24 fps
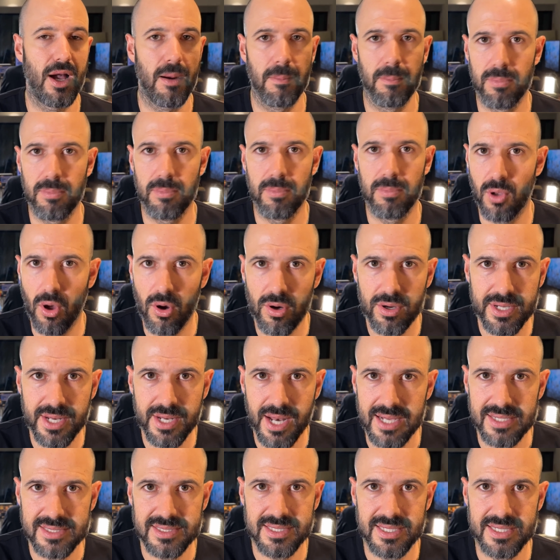block
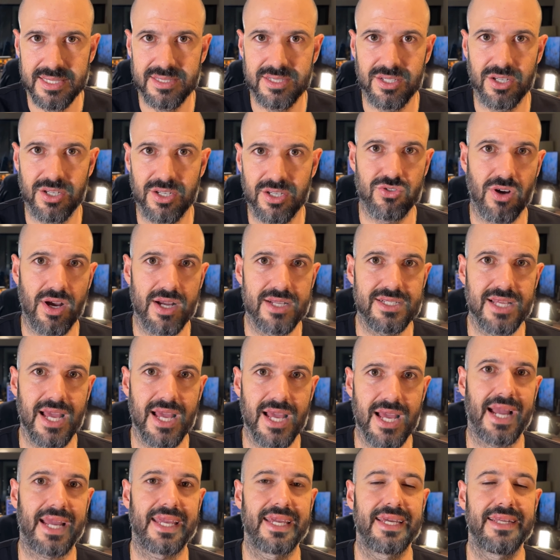nasties that are trying to
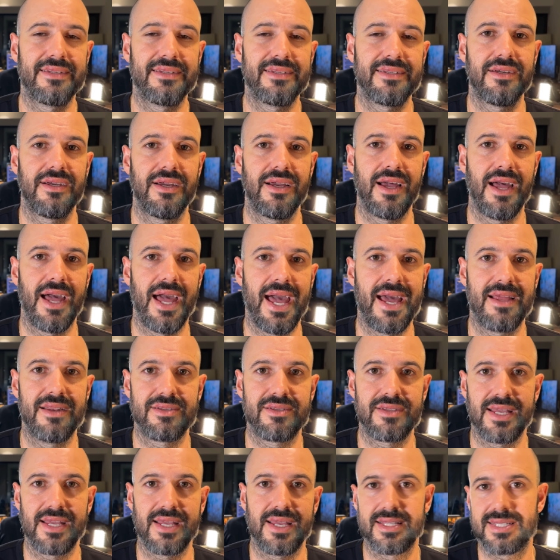hack in, and
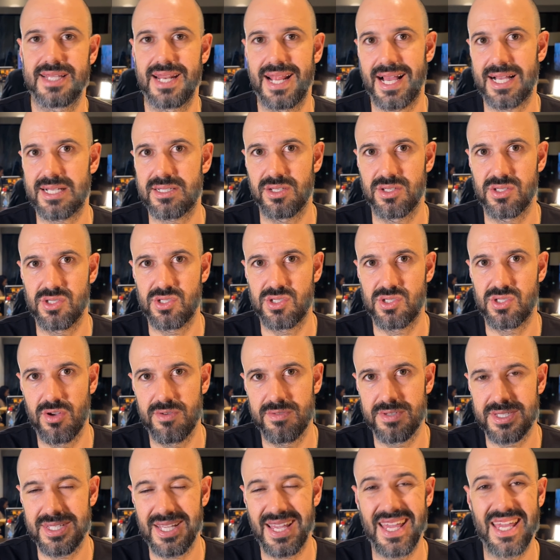it's an excellent
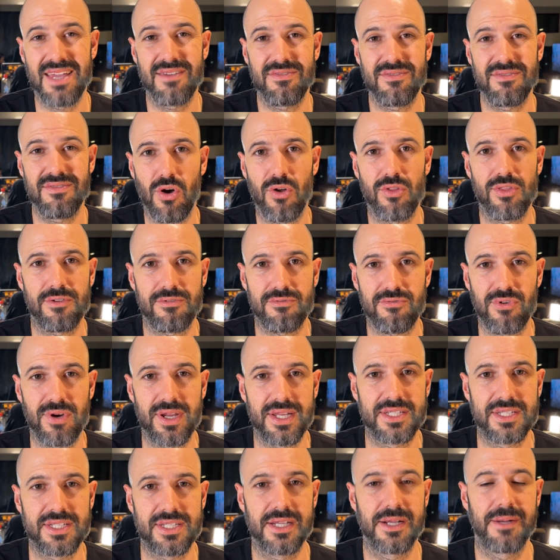service even on the free
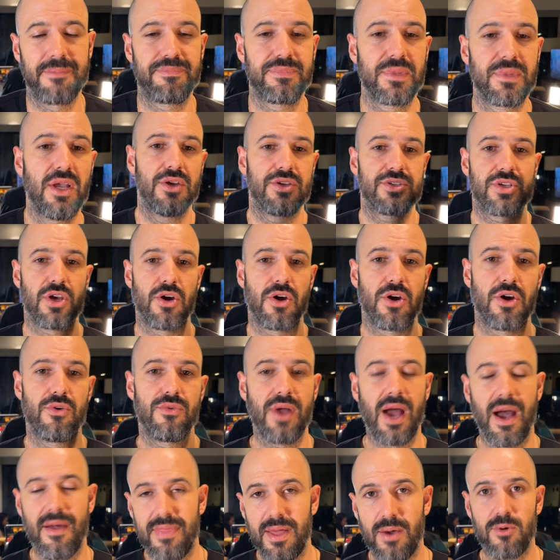tier. So
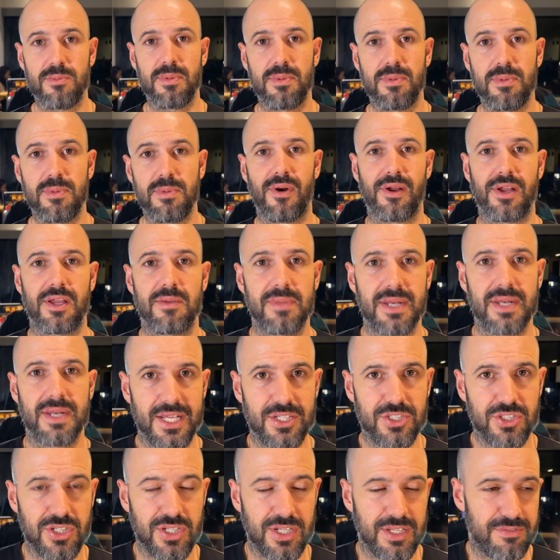that would be my
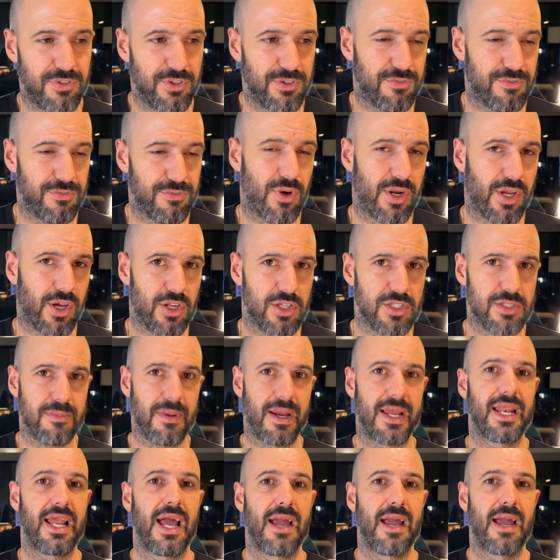recommendation. If you've already got a
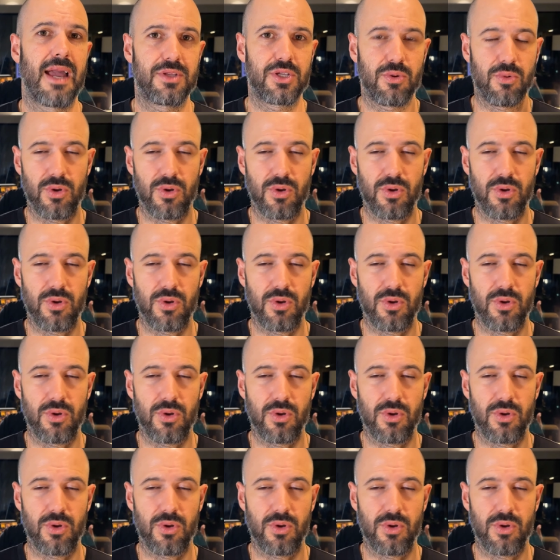domain name and